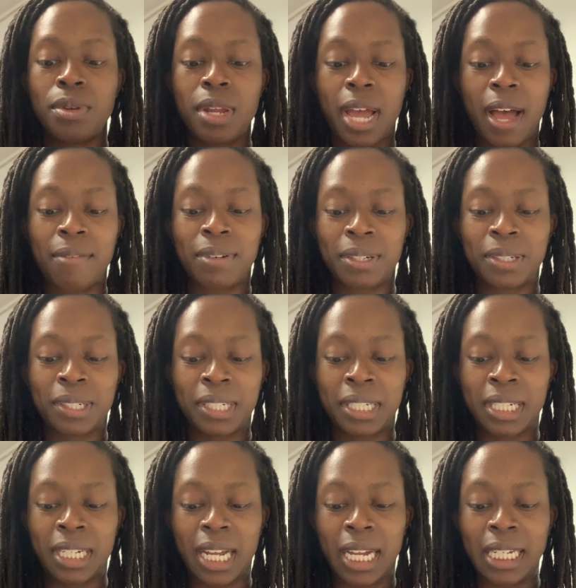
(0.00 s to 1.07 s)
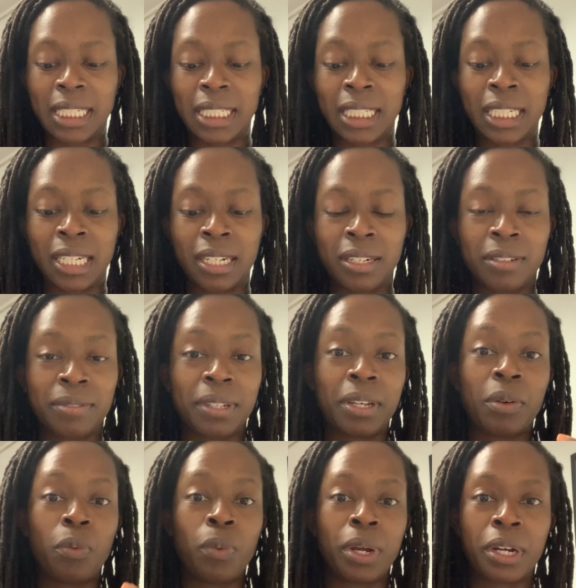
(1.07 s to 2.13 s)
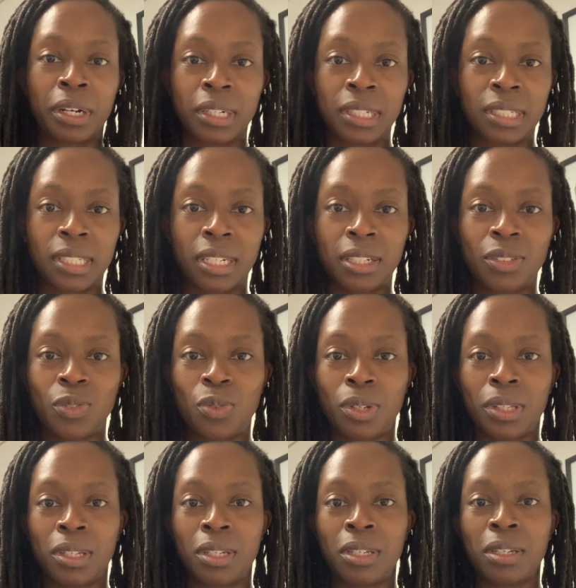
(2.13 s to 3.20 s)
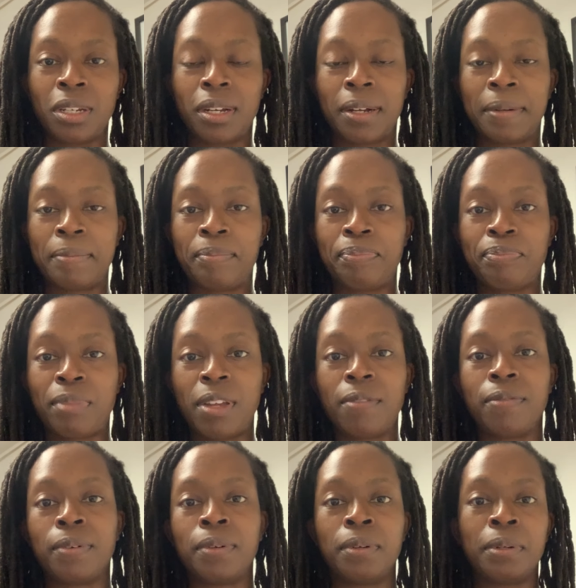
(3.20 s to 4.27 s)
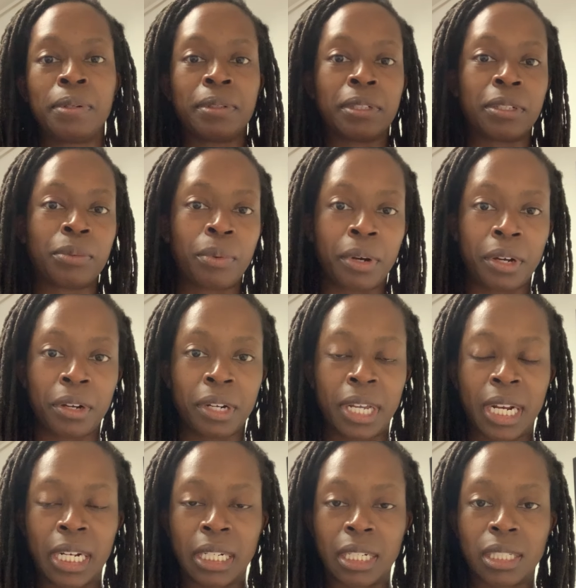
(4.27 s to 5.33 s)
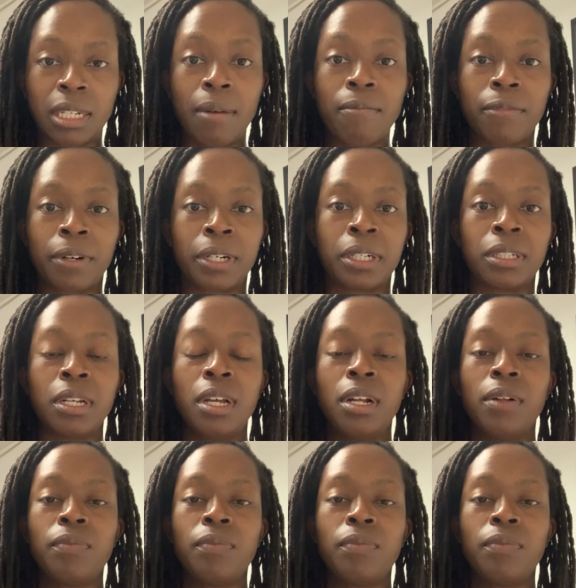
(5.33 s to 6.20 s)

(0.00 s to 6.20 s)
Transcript: have a good idea of like where it is that it's feeling um, painful or where you're getting discomfort,